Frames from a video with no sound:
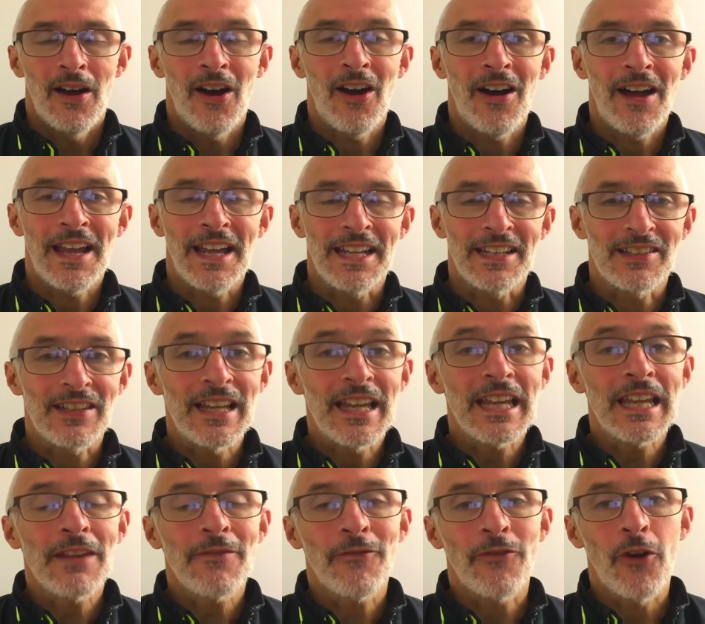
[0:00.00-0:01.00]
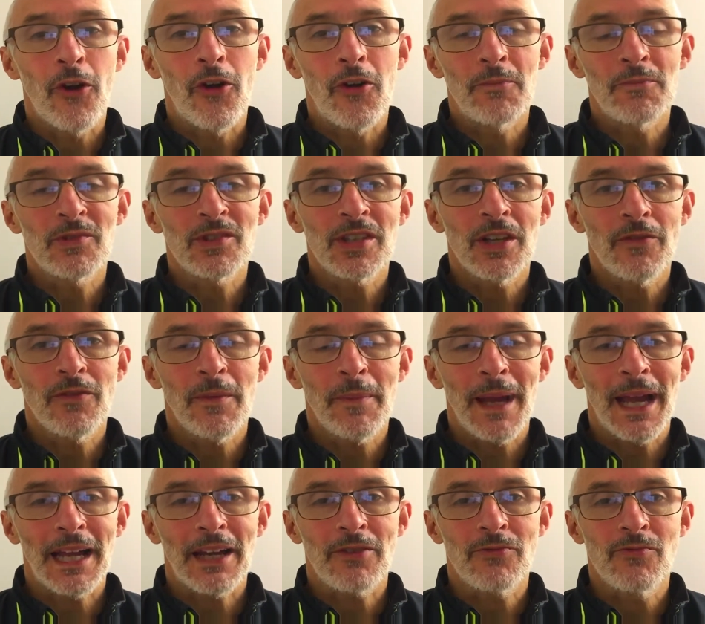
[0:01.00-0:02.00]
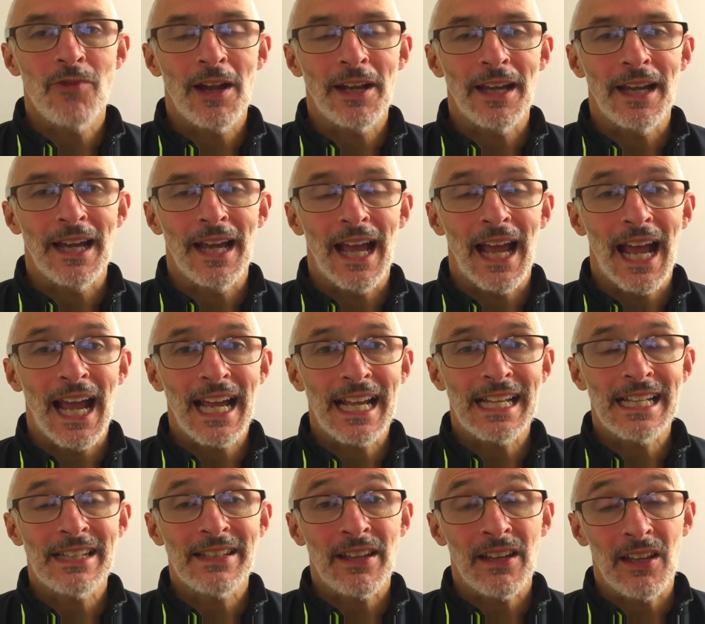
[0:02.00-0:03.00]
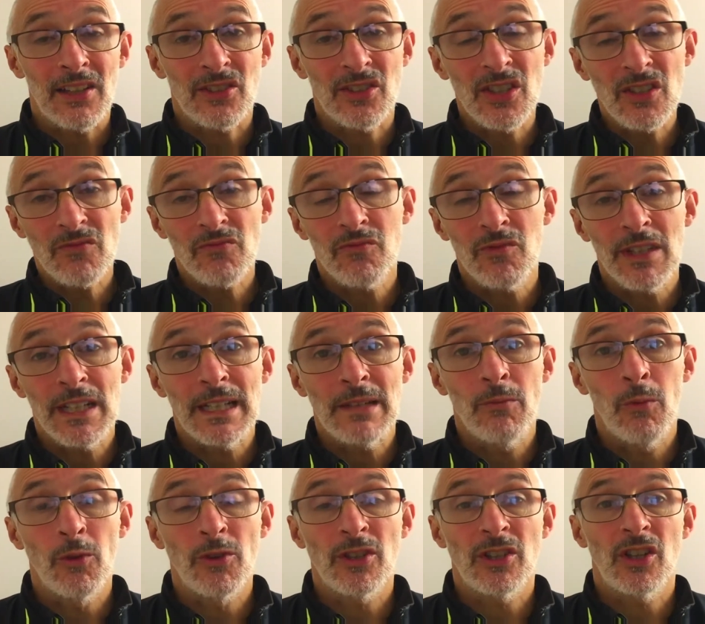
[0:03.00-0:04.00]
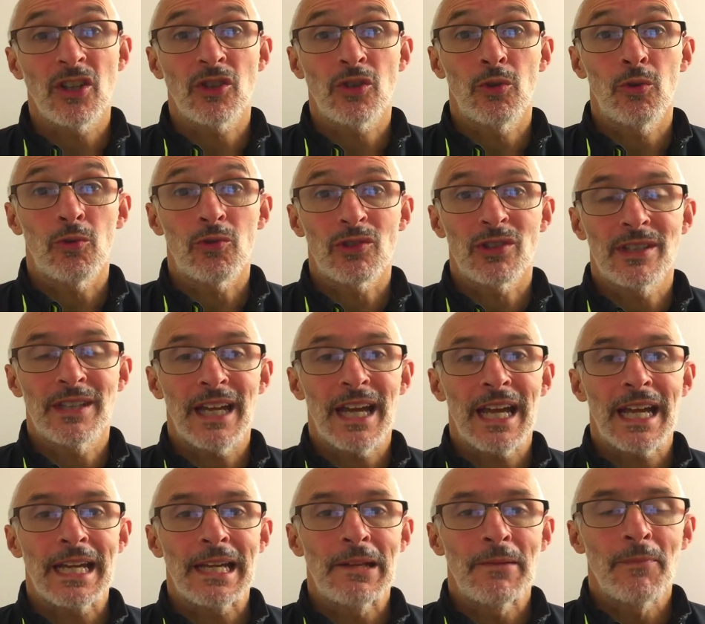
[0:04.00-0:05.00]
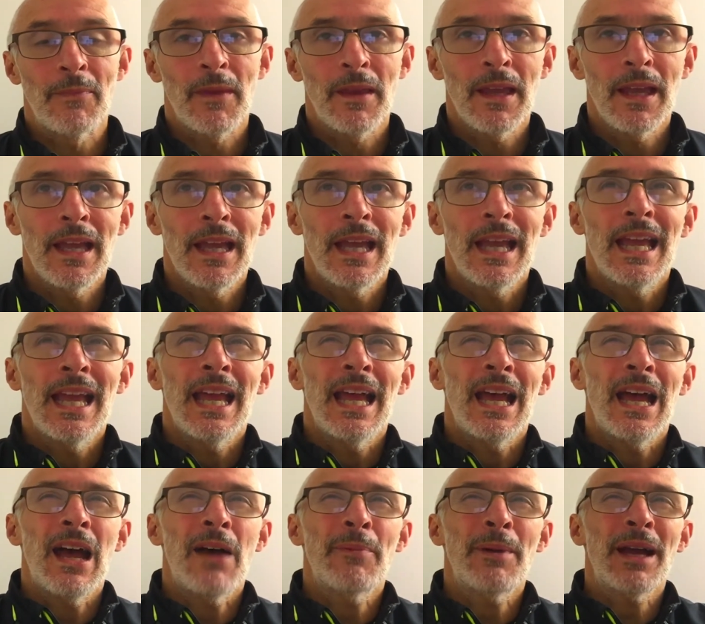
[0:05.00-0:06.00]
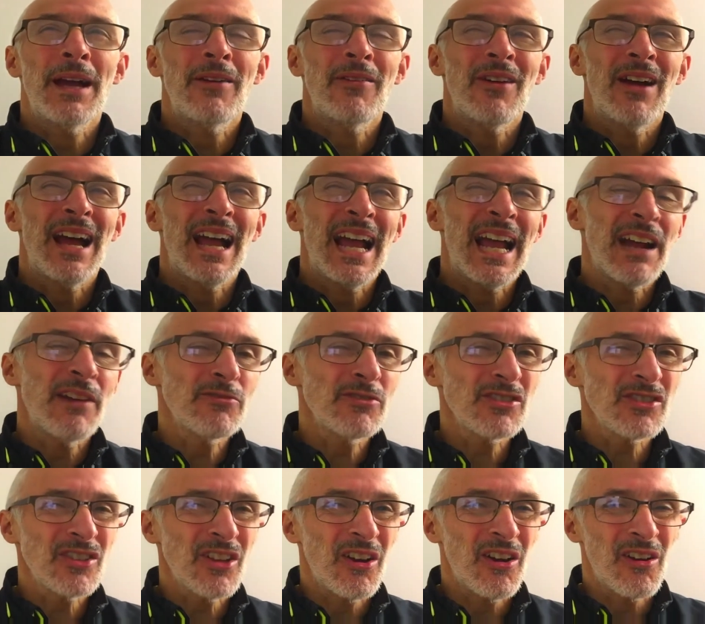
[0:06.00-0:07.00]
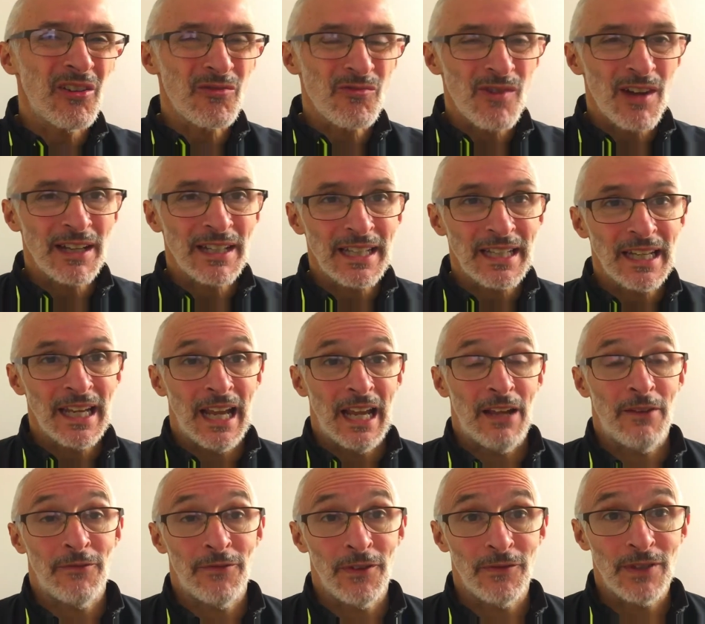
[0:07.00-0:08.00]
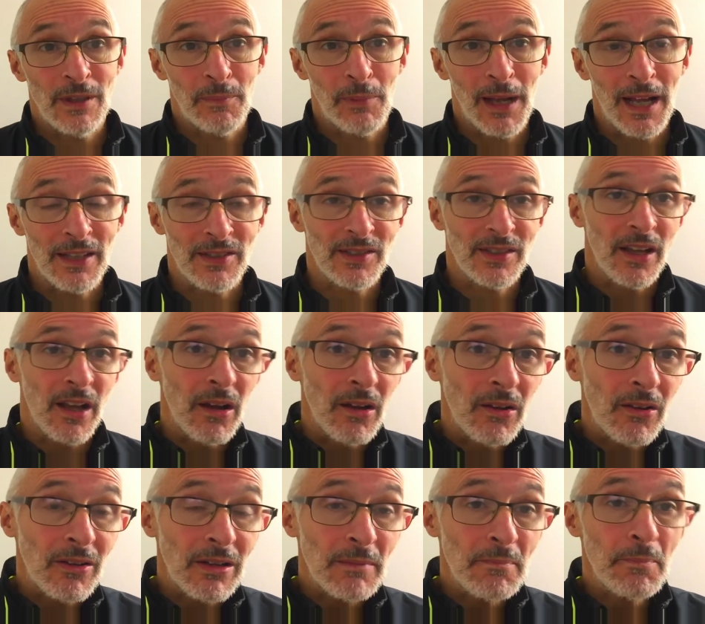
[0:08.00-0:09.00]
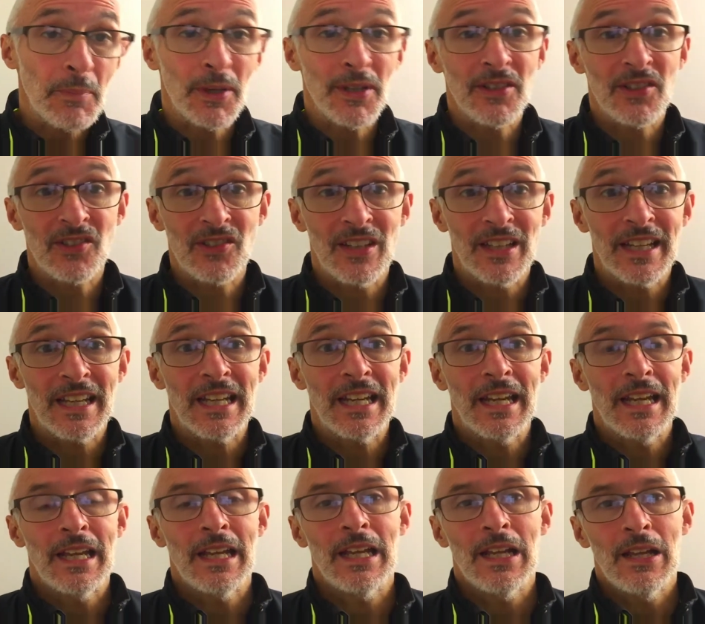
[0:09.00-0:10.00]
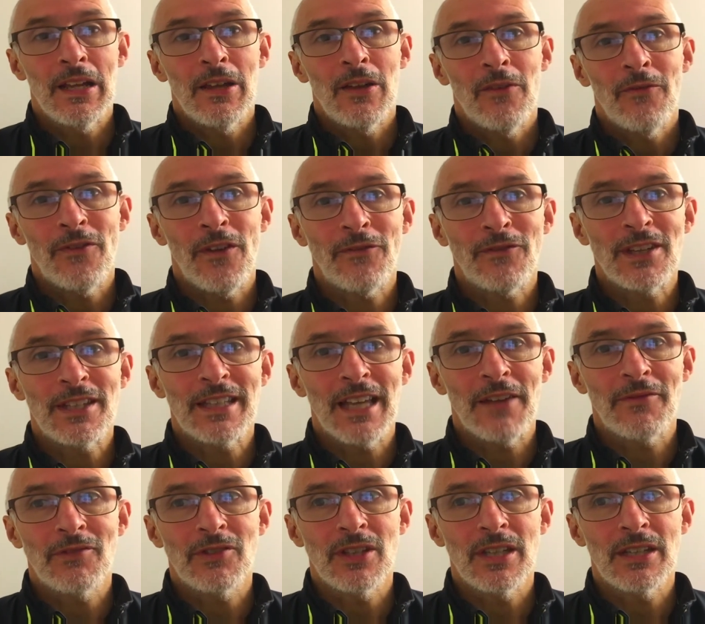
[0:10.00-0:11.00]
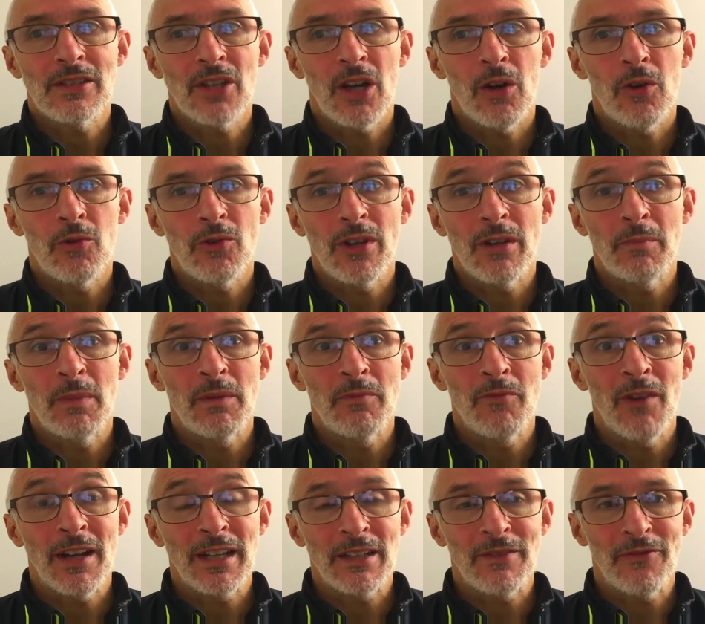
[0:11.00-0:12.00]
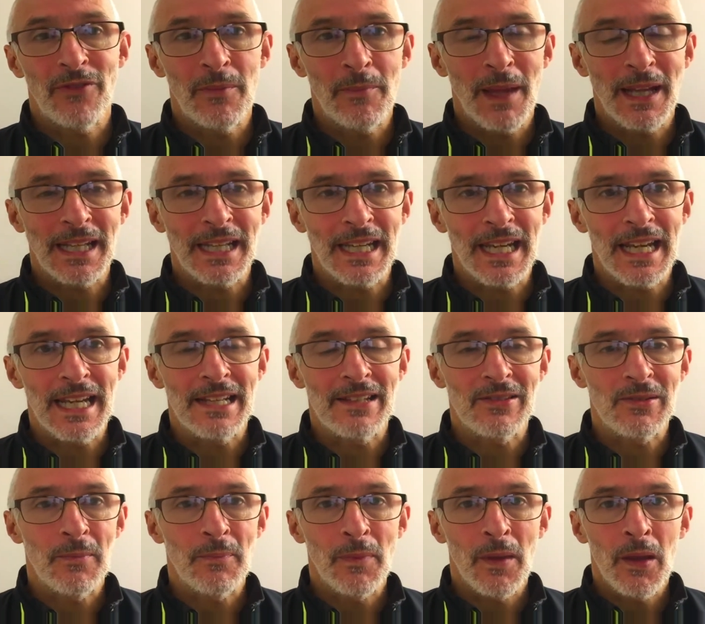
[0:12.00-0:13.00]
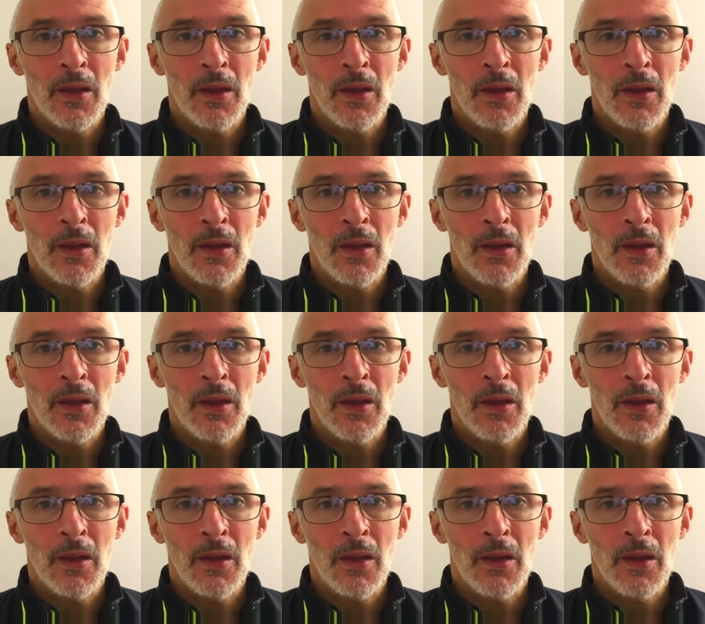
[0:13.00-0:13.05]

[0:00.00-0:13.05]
Hi, it's Lee from Silverback Runner, and I just really wanted to talk today about how to start running at 50 plus. I'm personally 57 years old and been running for many years,